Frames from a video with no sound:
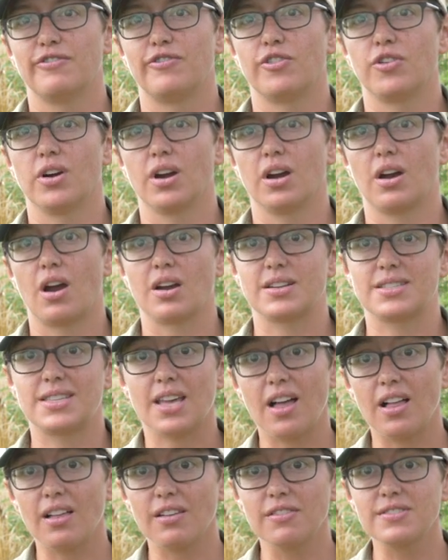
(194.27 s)
for
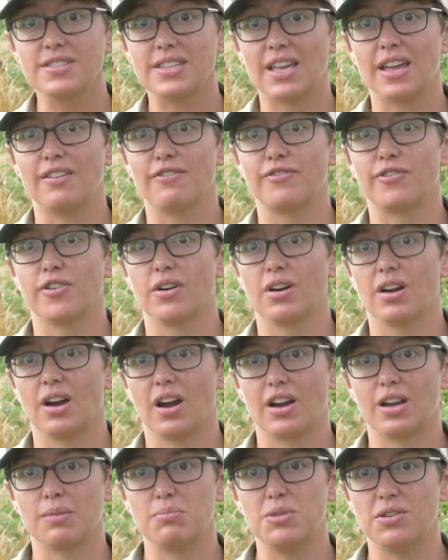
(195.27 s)
ourselves and for
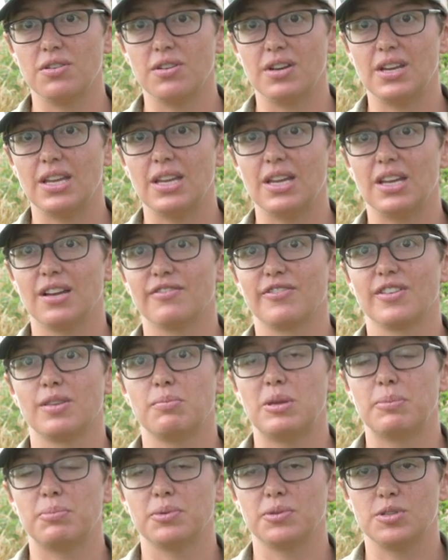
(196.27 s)
our community and for the
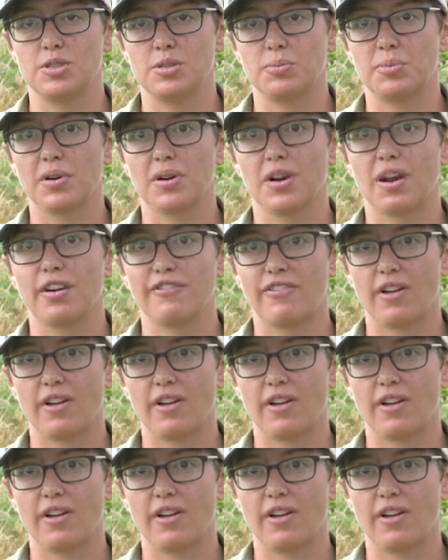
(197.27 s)
people who support our